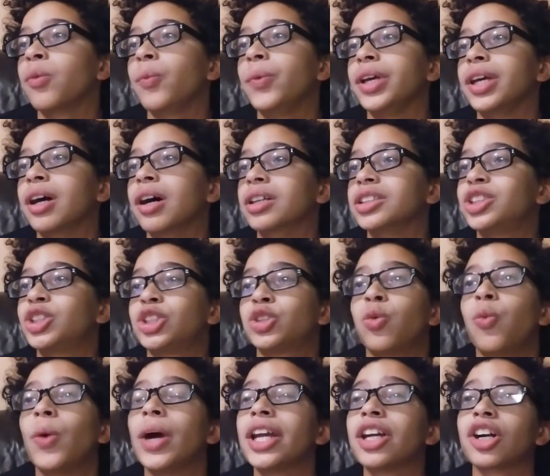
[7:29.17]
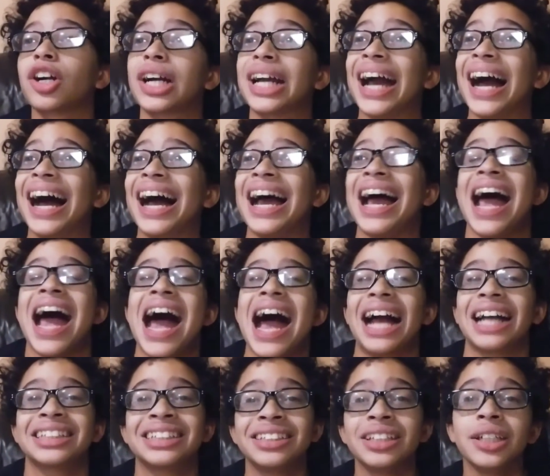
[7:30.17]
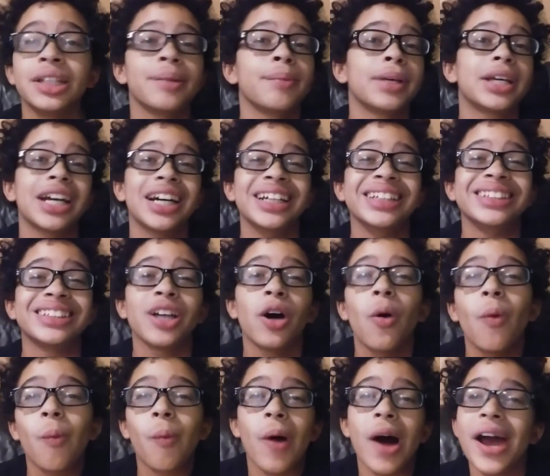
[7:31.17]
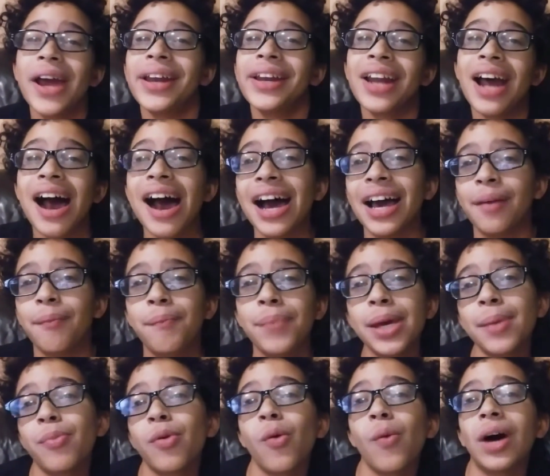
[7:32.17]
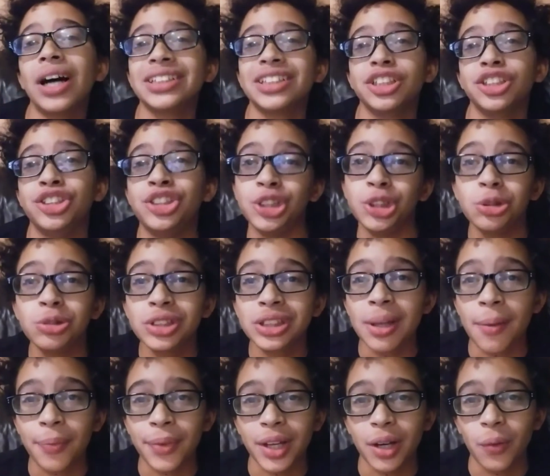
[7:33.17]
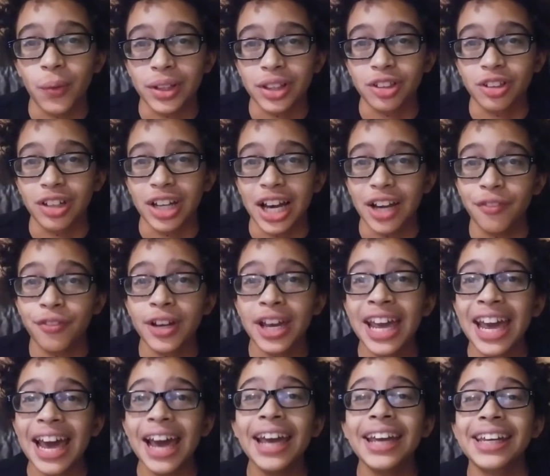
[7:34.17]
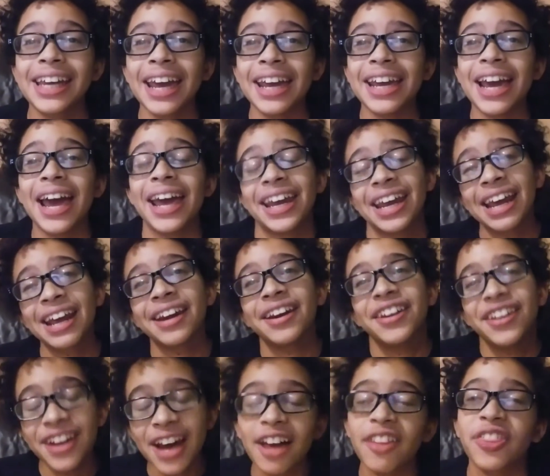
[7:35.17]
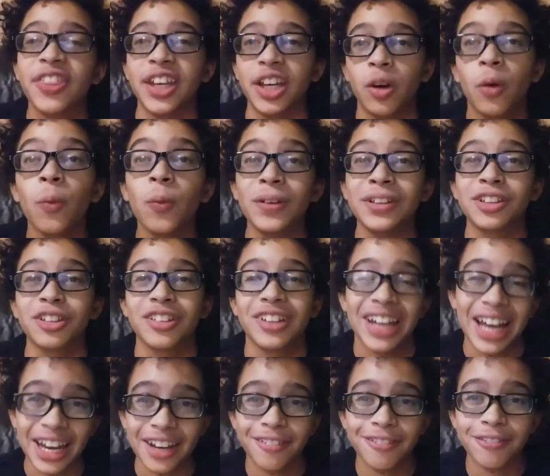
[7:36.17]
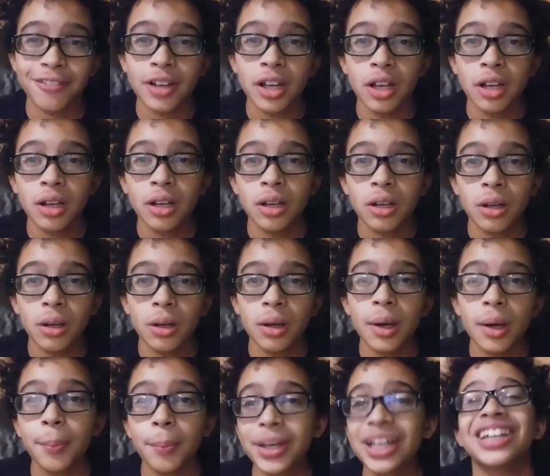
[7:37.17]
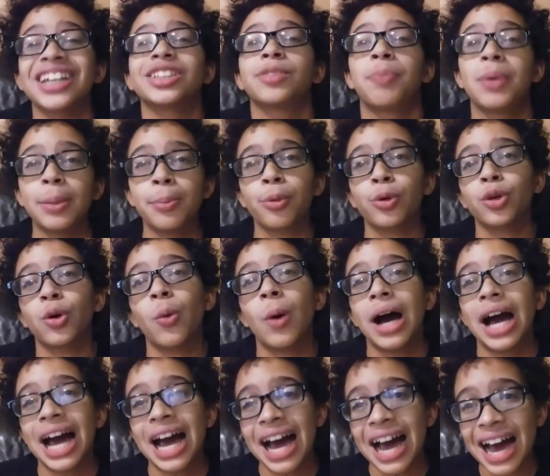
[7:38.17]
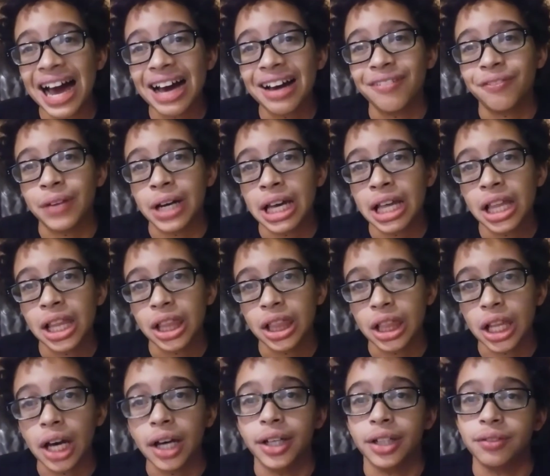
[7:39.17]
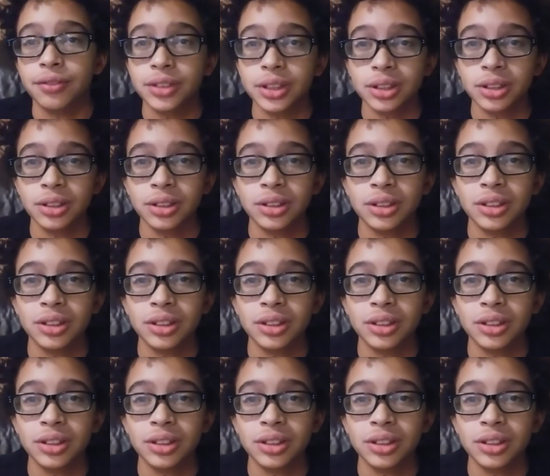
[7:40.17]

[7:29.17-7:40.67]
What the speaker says: Twitter got hacked because why not? People want to do something with their life, aka nothing with their life, because people don't have lives.